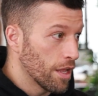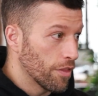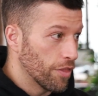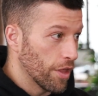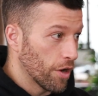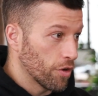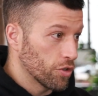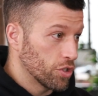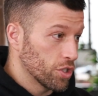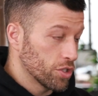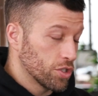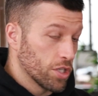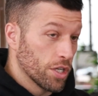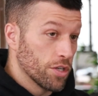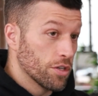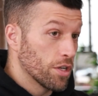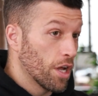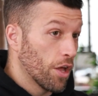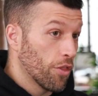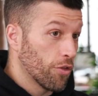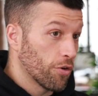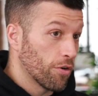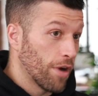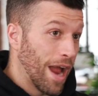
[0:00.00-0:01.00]
They're just
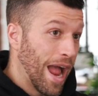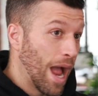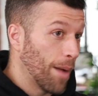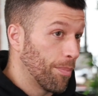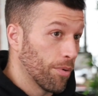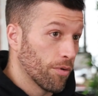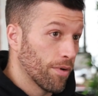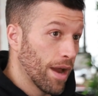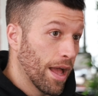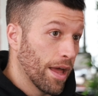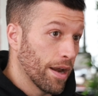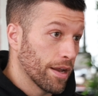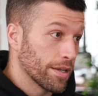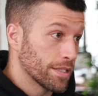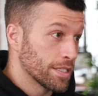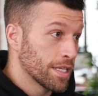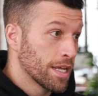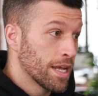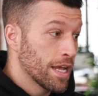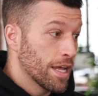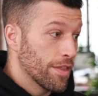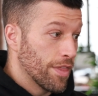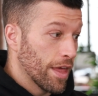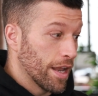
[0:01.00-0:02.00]
another apparatus
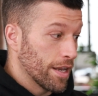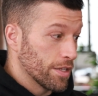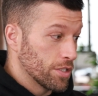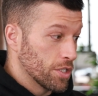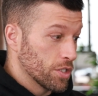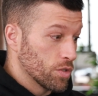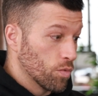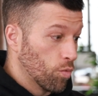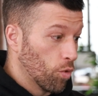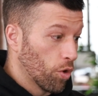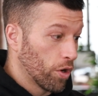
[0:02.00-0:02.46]
that is just